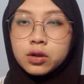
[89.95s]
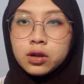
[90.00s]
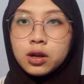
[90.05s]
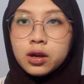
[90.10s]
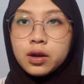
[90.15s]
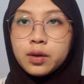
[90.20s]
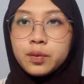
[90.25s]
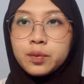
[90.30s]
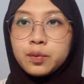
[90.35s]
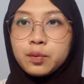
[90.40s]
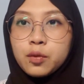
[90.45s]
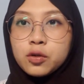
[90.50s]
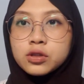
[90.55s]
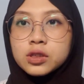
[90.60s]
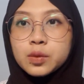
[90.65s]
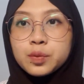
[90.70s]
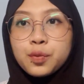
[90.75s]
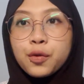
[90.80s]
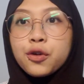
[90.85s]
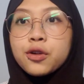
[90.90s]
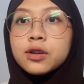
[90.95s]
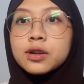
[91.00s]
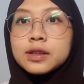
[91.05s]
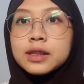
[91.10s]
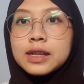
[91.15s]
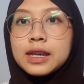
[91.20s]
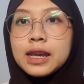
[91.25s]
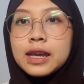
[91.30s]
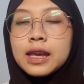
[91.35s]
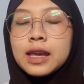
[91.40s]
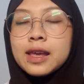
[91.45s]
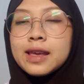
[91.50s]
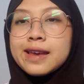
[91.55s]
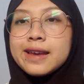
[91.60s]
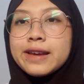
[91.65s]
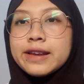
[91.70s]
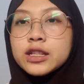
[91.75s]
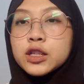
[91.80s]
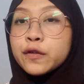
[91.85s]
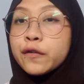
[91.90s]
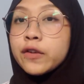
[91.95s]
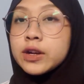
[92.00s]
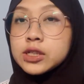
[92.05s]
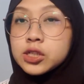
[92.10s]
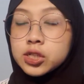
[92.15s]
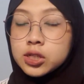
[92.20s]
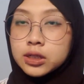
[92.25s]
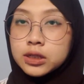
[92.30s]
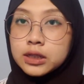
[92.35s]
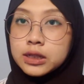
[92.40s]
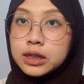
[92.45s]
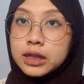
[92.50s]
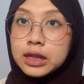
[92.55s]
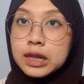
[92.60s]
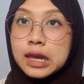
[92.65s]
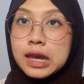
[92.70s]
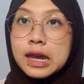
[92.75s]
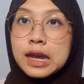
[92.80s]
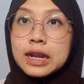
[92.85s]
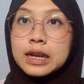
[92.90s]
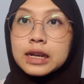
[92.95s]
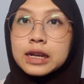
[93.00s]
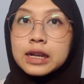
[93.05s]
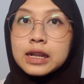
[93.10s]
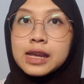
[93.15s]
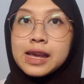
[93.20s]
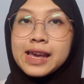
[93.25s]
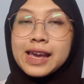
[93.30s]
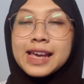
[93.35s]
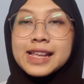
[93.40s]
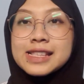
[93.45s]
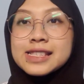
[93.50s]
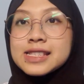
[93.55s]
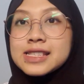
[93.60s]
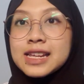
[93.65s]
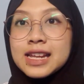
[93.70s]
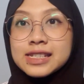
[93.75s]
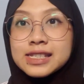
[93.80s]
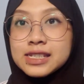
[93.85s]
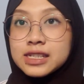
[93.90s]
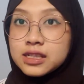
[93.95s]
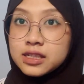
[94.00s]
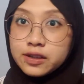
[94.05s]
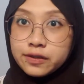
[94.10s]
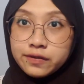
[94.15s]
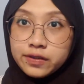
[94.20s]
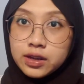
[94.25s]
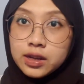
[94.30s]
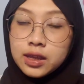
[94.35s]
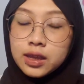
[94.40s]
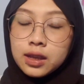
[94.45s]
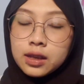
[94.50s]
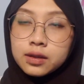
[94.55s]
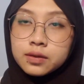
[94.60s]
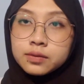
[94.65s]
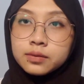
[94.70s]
Most importantly, its fragility and its sensitivity,